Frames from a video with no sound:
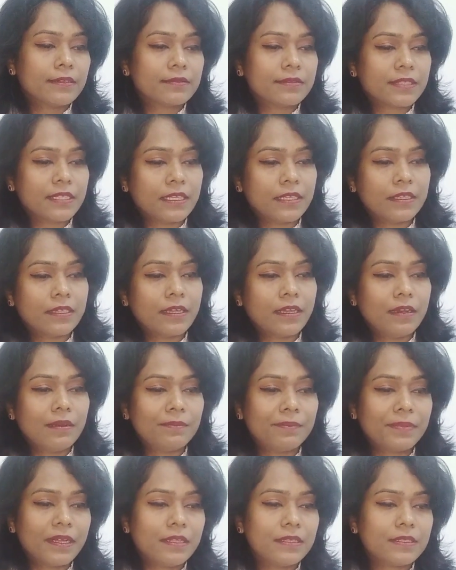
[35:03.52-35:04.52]
cereal,
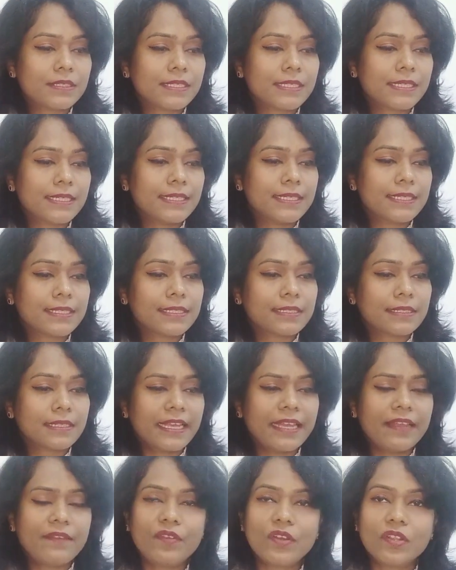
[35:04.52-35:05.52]
pulses,
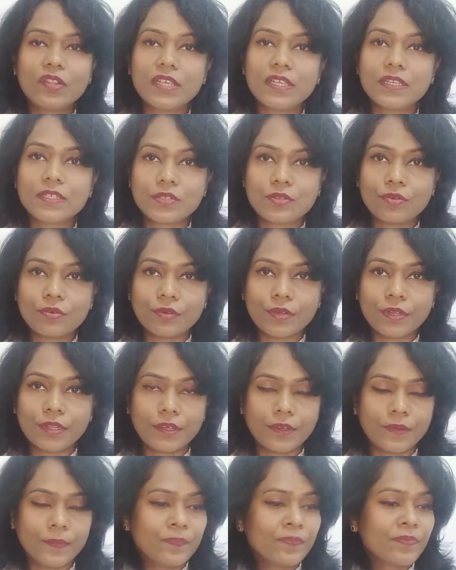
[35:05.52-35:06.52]
everything is grown
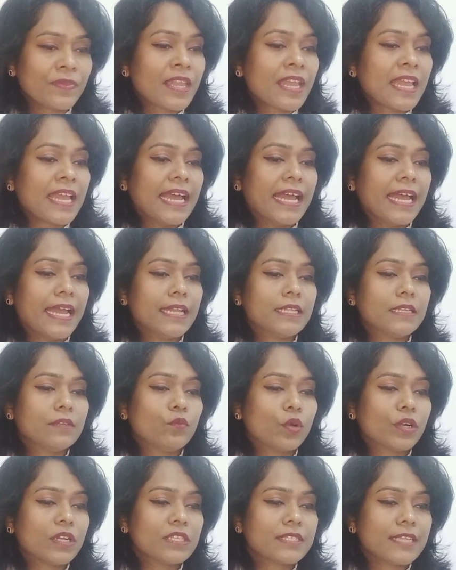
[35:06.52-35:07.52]
here. And
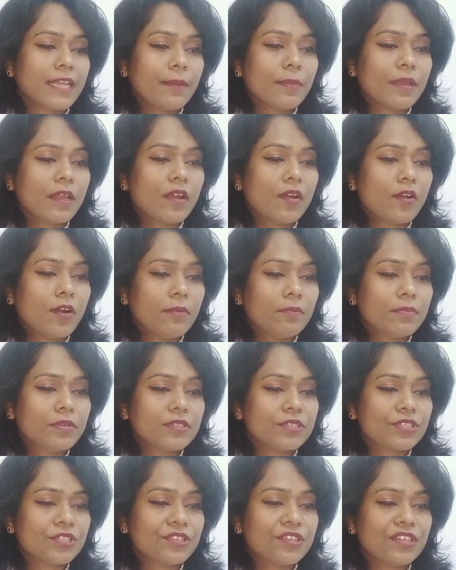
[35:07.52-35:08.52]
what is chemical
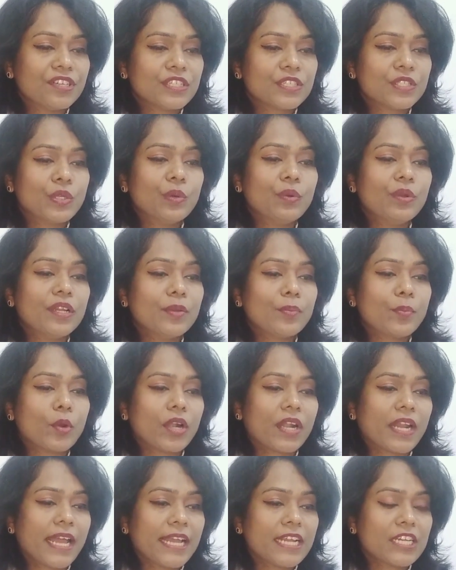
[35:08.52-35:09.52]
composition? It is good in
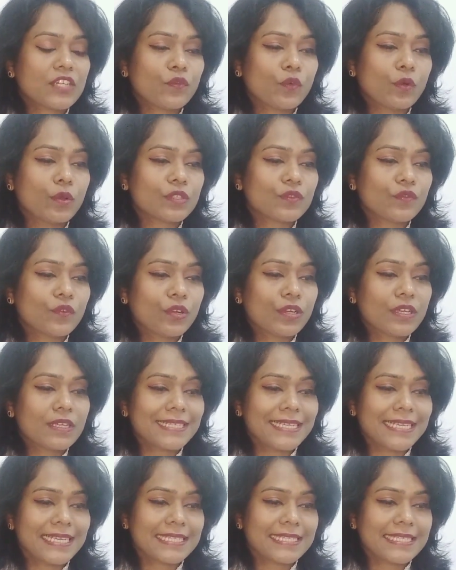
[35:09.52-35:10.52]
potash, phosphorus,
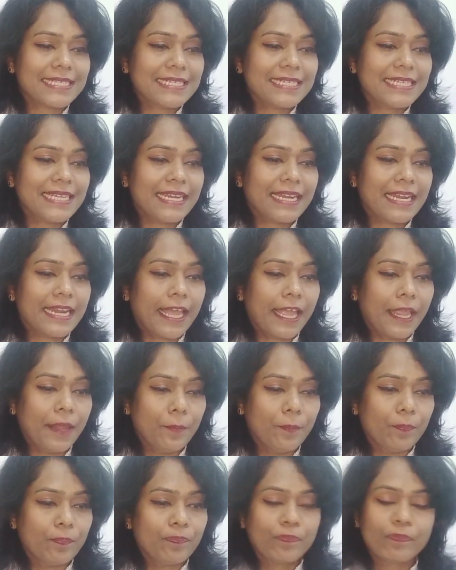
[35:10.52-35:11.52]
acid and
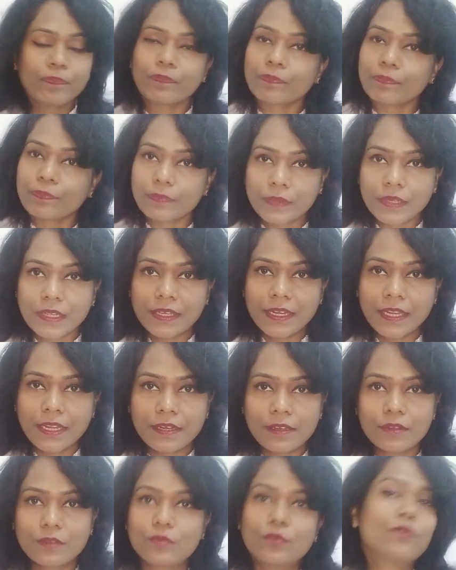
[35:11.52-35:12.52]
lime.
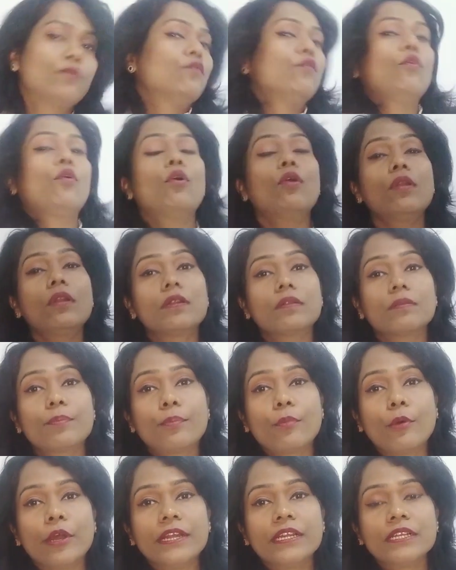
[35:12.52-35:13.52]
Correct. So 4
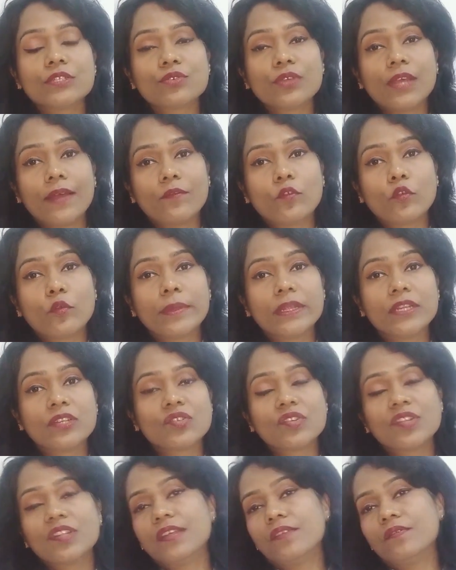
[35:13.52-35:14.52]
points you have to
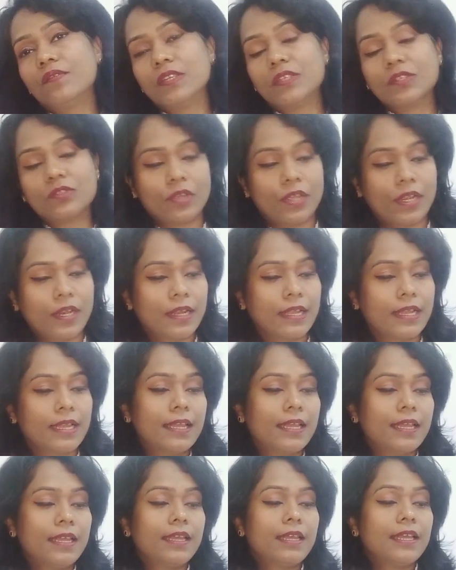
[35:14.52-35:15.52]
mention in every soil.
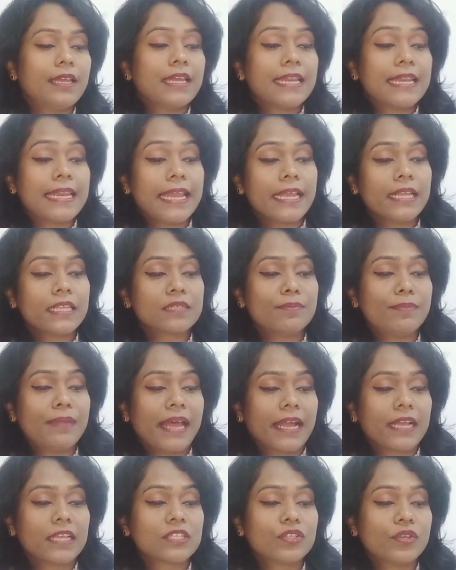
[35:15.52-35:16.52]
Next,
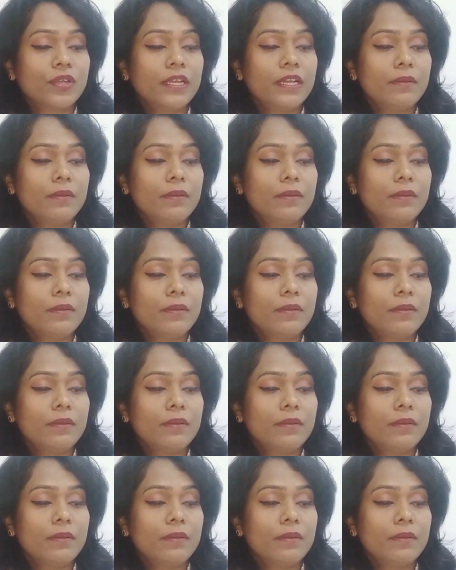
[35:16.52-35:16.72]
black soil.